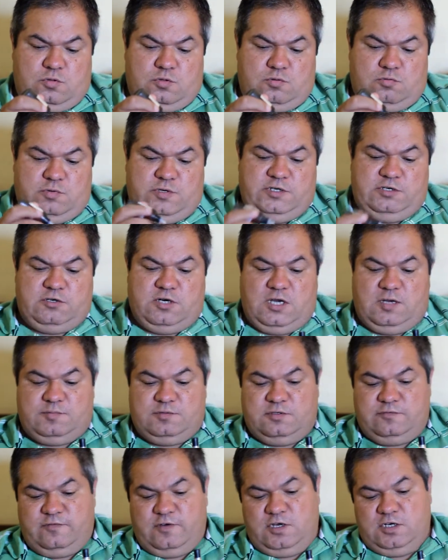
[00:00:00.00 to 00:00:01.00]
3
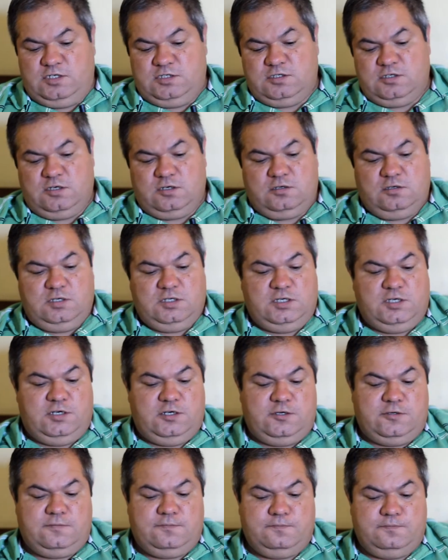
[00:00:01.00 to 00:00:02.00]
drops of honeysuckle in
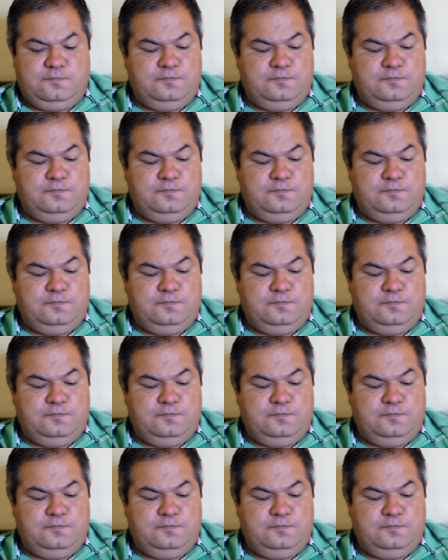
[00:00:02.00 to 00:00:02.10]
there.